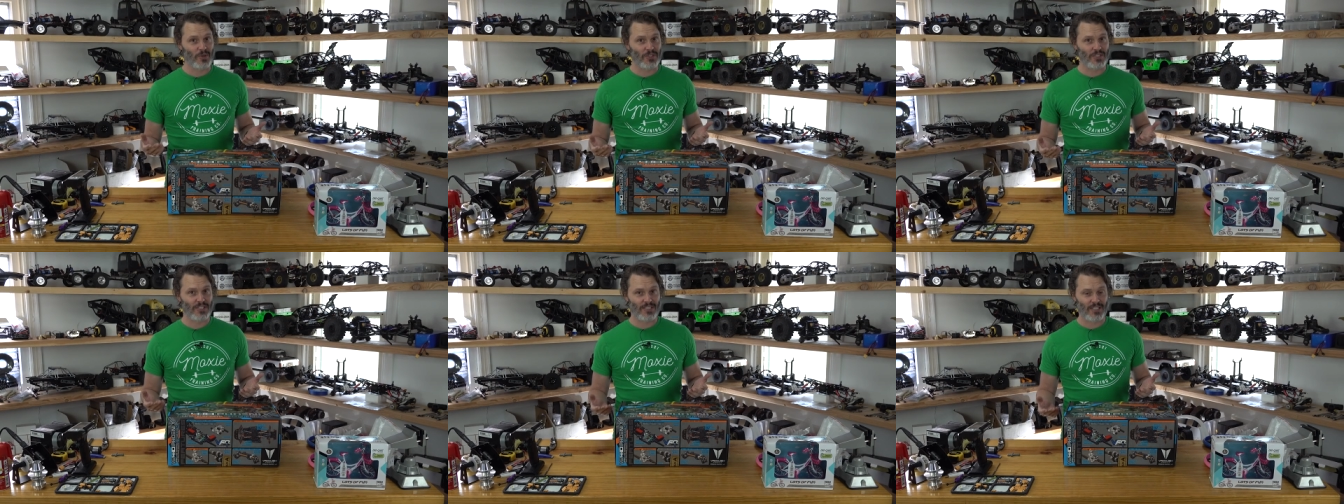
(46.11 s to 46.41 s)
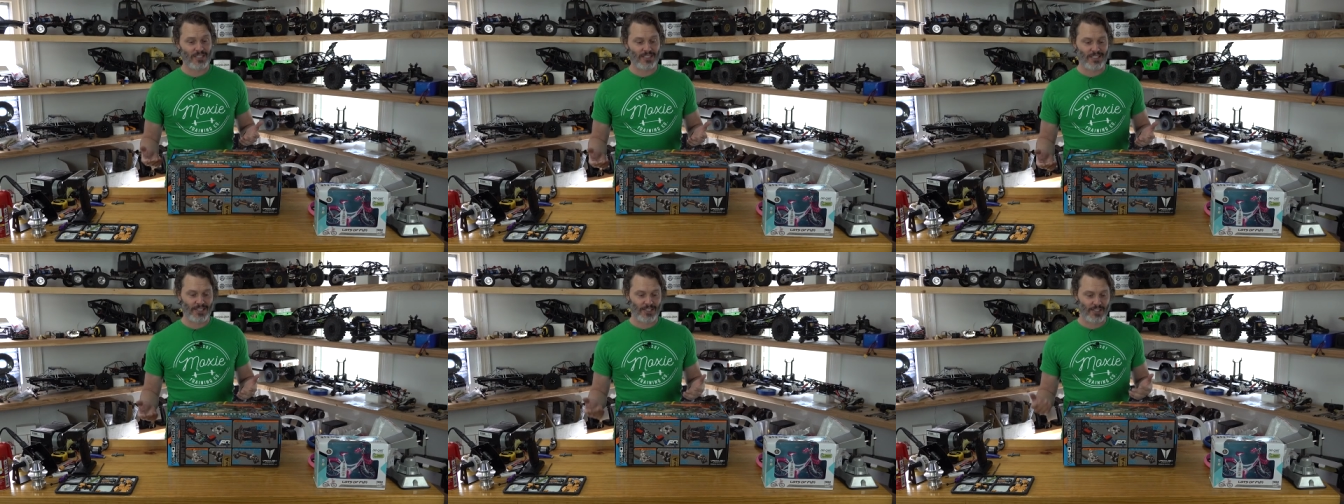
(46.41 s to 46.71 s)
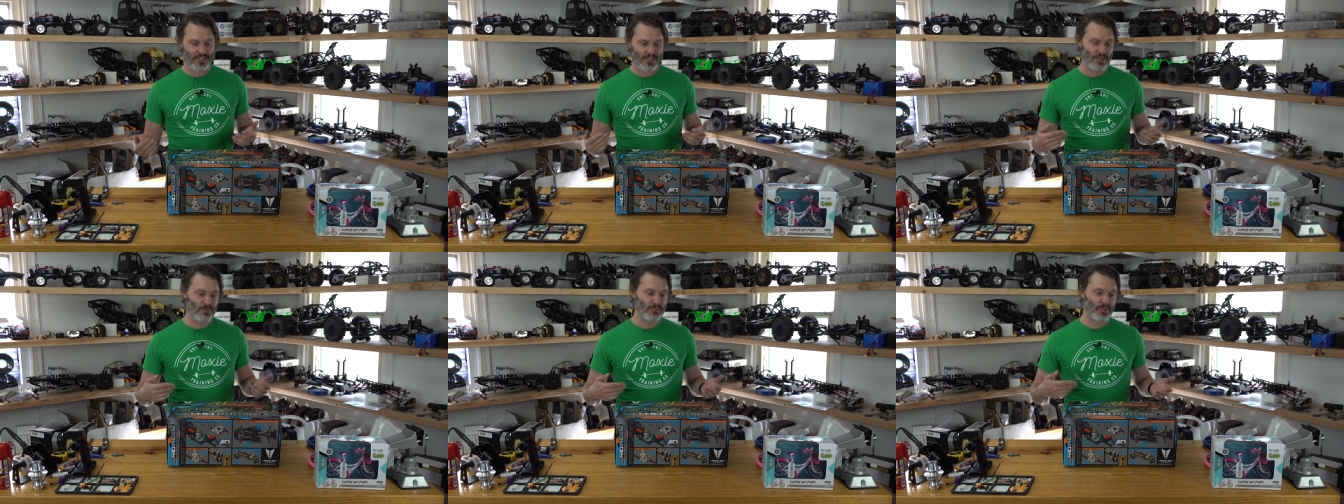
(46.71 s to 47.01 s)
which is
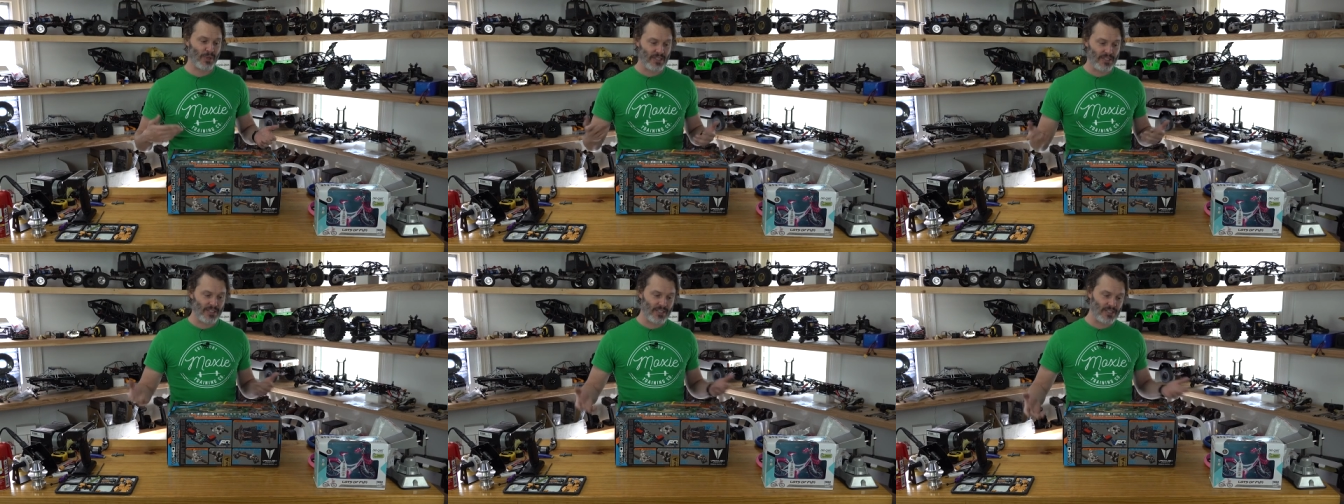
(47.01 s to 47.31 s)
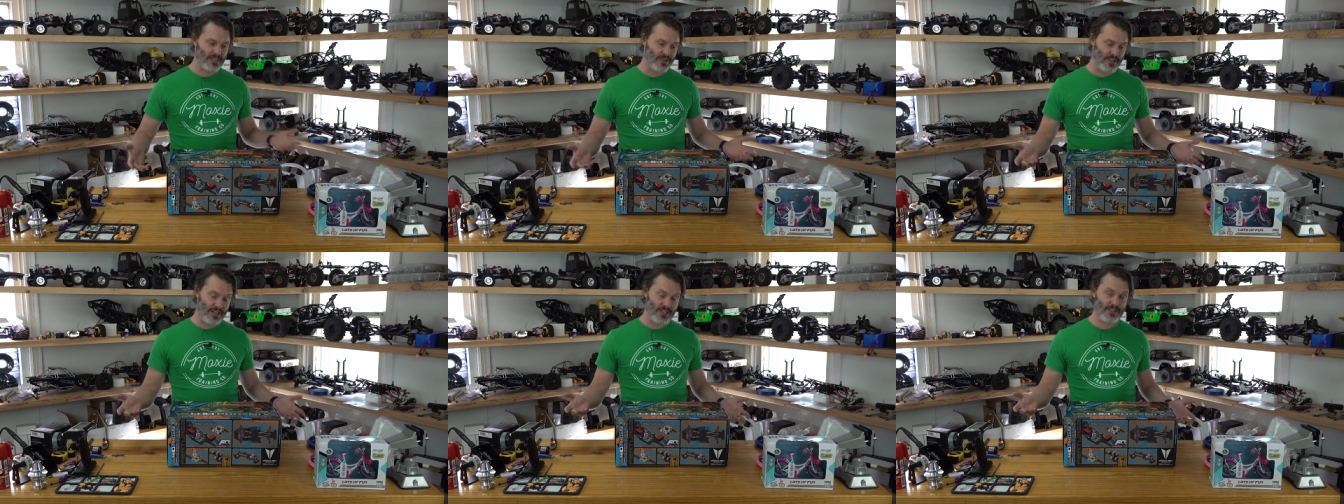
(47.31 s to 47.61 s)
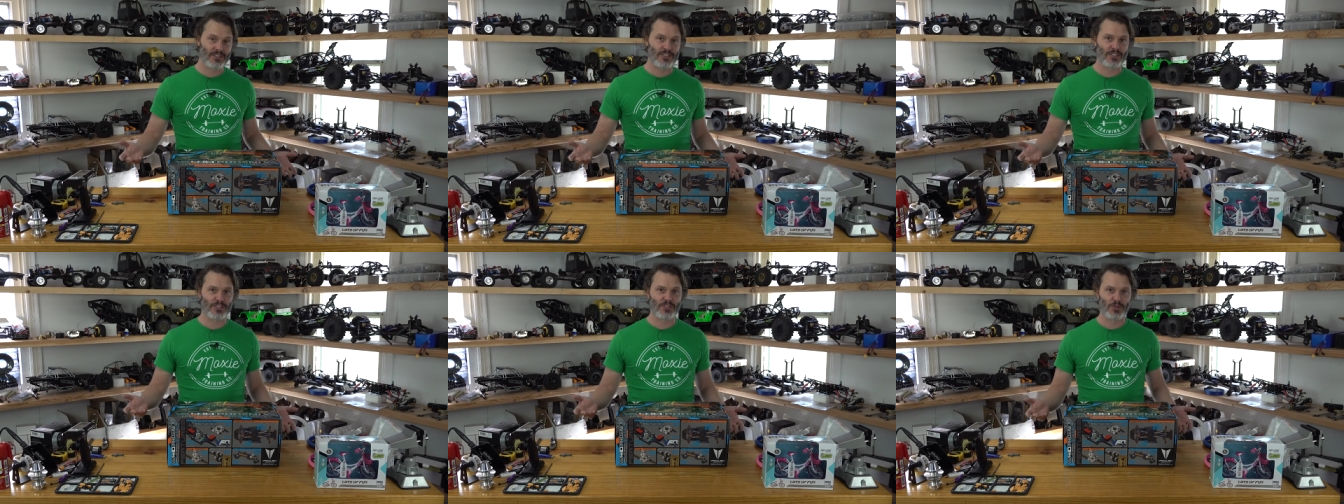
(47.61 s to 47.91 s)
essentially build it and
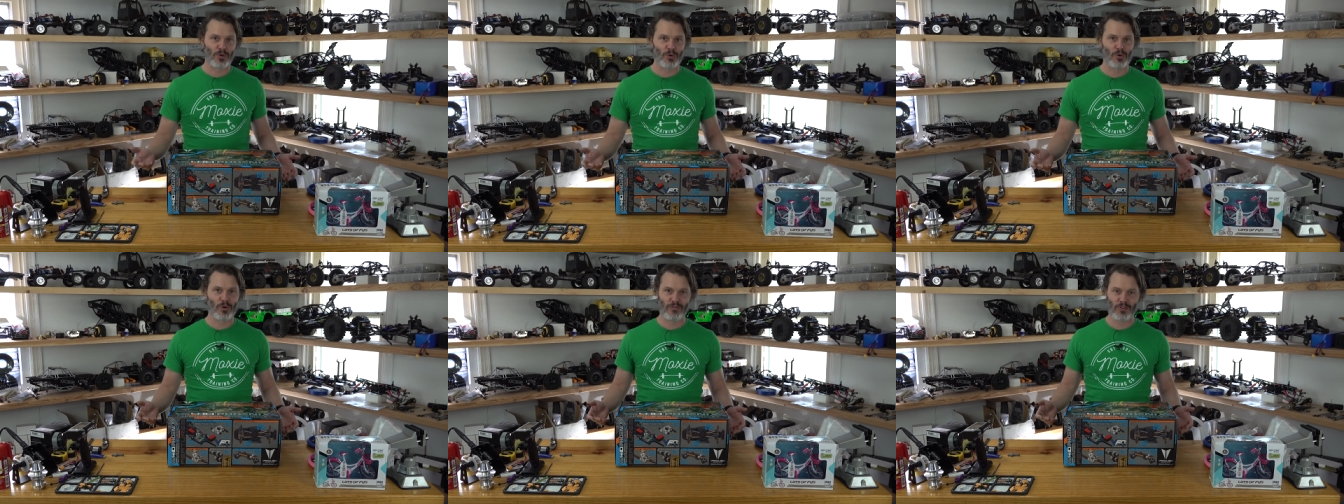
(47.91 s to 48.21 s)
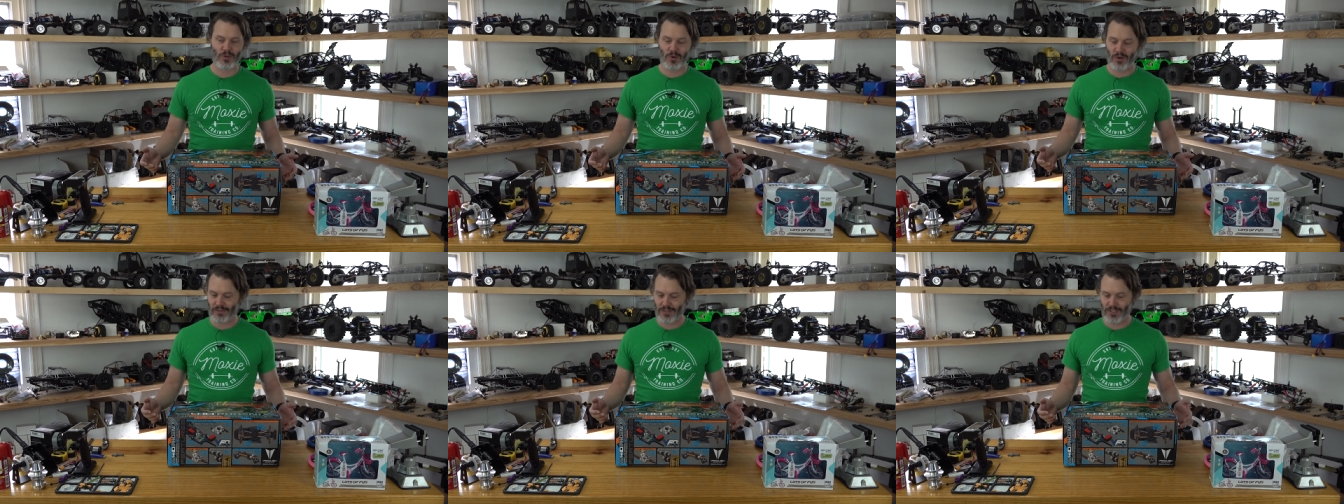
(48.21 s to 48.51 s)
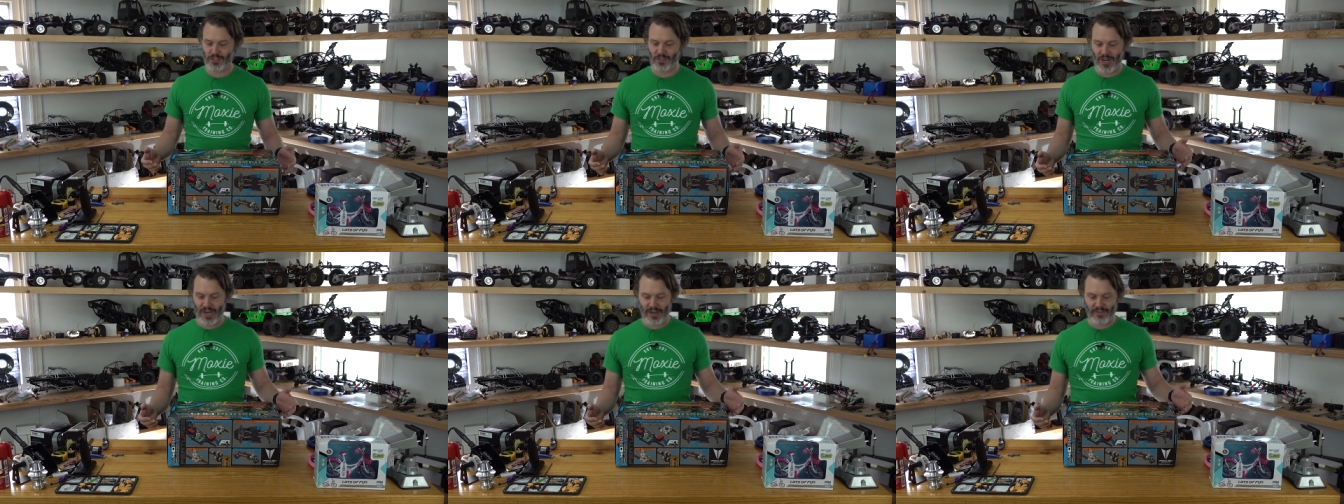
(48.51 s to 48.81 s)
then just do a review of
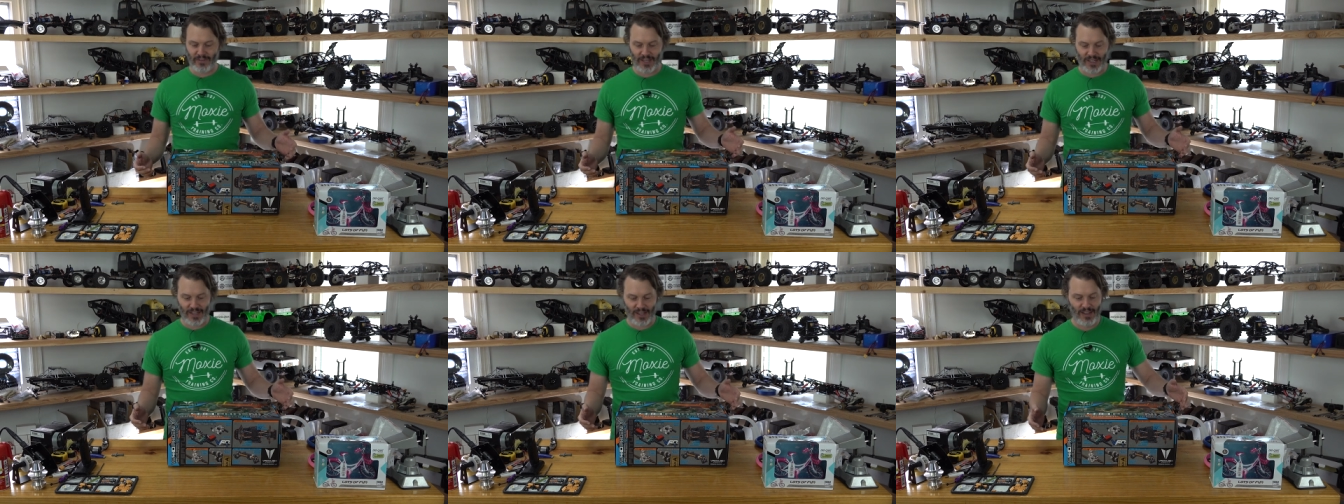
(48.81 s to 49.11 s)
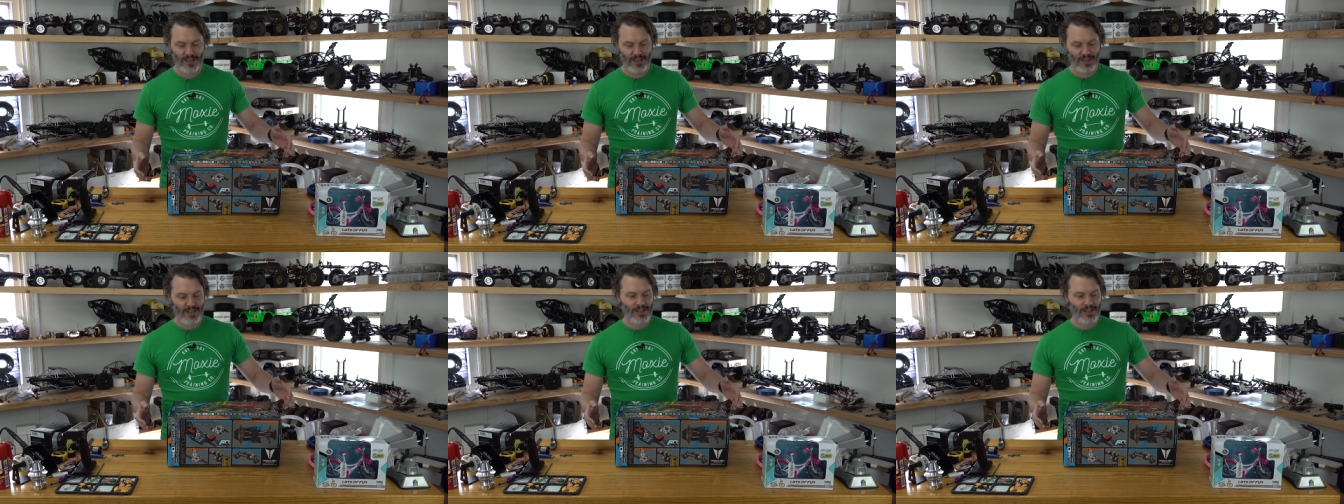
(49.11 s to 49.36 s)
it driving,